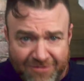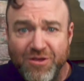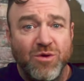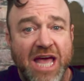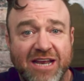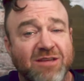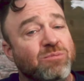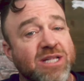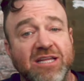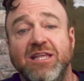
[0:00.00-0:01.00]
If you get
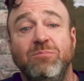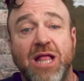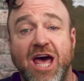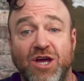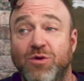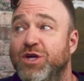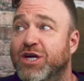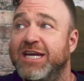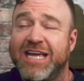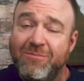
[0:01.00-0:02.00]
completely blotto, you're
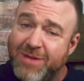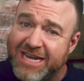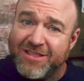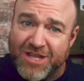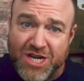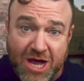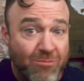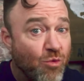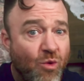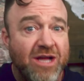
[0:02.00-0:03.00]
gonna commit the
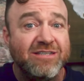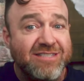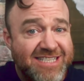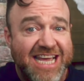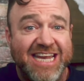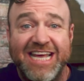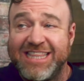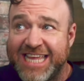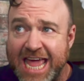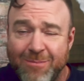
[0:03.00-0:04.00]
number one sin
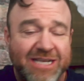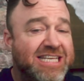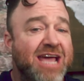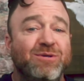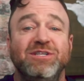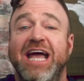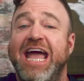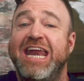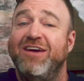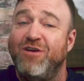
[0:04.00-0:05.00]
at the gaming table,
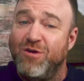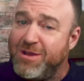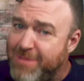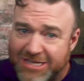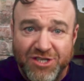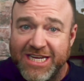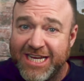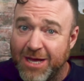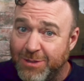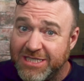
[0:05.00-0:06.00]
and I've already mentioned it
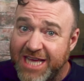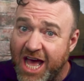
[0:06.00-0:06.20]
a couple of